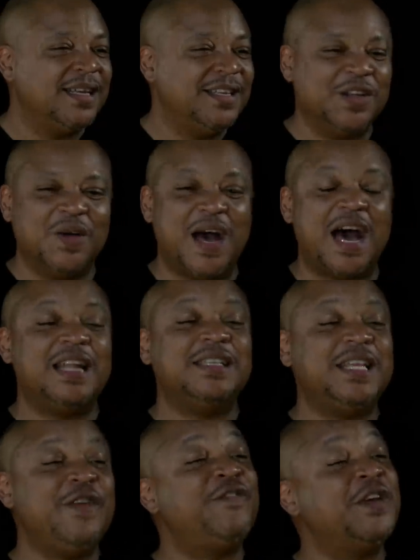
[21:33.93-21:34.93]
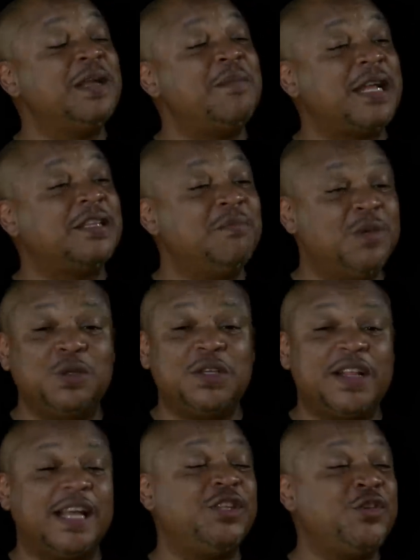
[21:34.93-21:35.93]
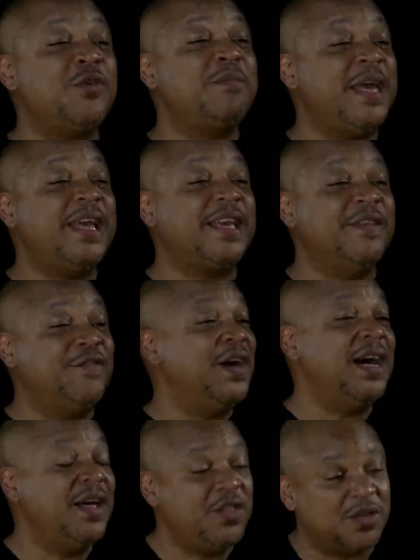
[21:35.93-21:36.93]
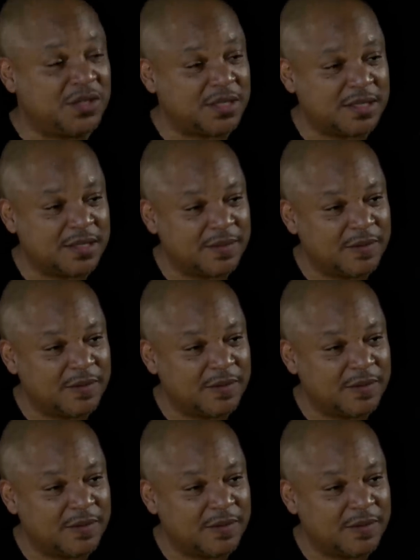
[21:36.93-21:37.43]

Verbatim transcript: You know, how does he feel about the music that you're making for others?